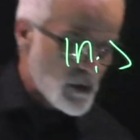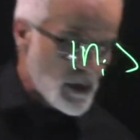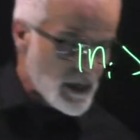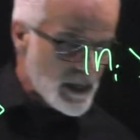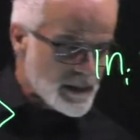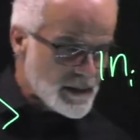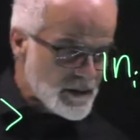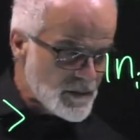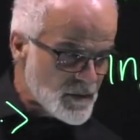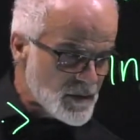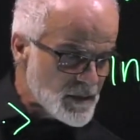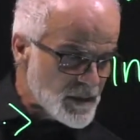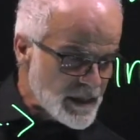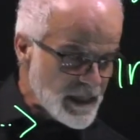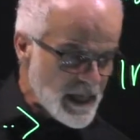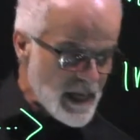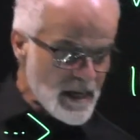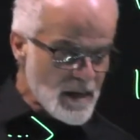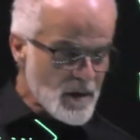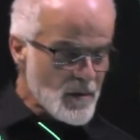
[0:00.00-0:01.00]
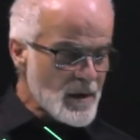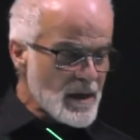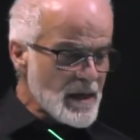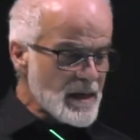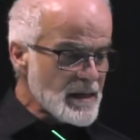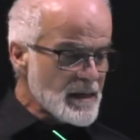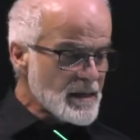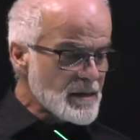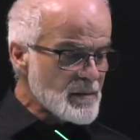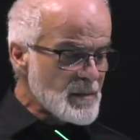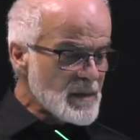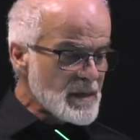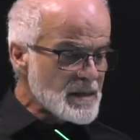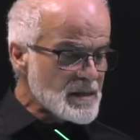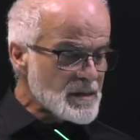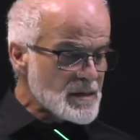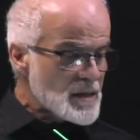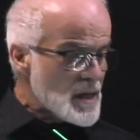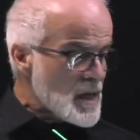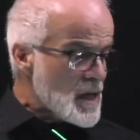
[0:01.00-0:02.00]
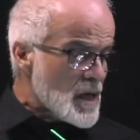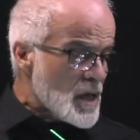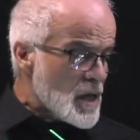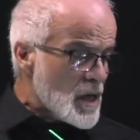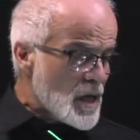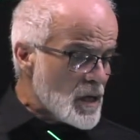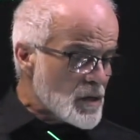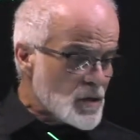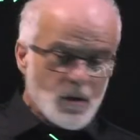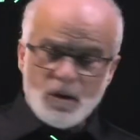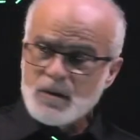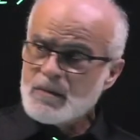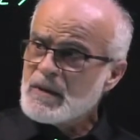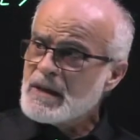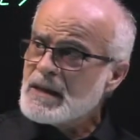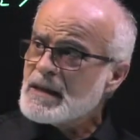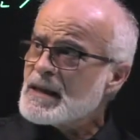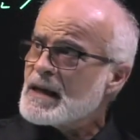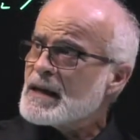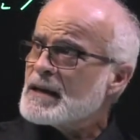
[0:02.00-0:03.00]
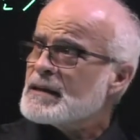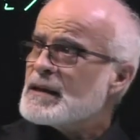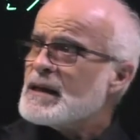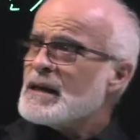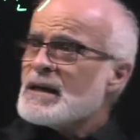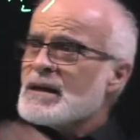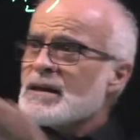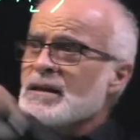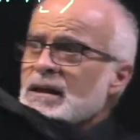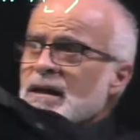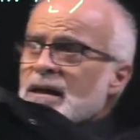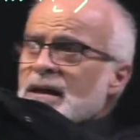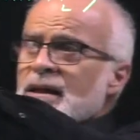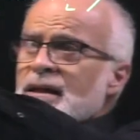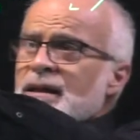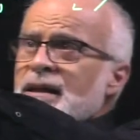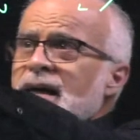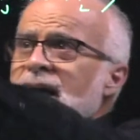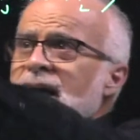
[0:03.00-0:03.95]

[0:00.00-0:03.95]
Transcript: And different in any way, it could mean that they